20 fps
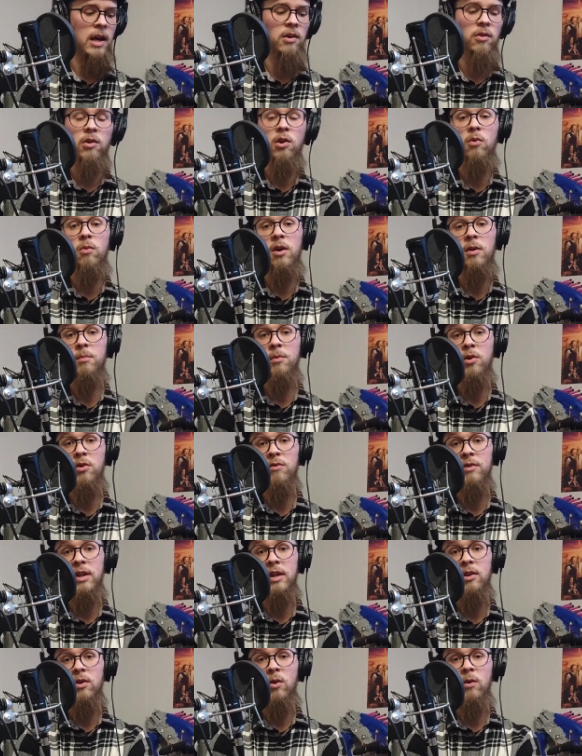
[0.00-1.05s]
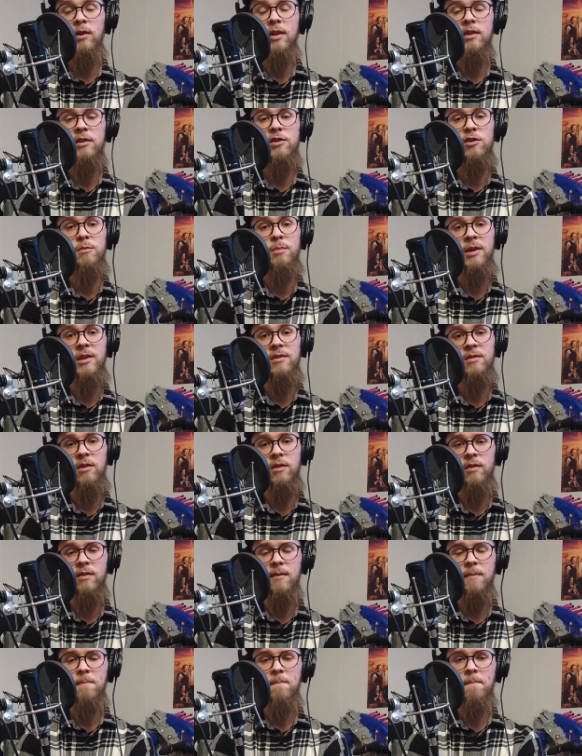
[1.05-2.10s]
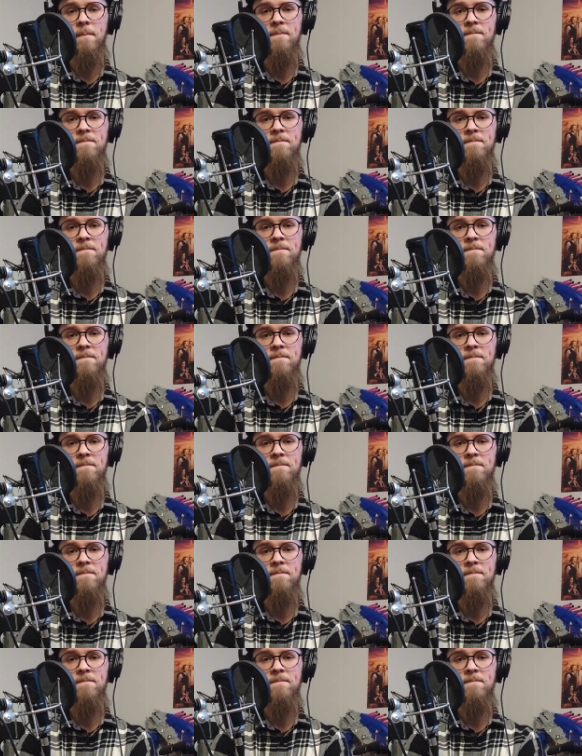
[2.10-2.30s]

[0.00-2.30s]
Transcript: I don't know what movie holding two pistols.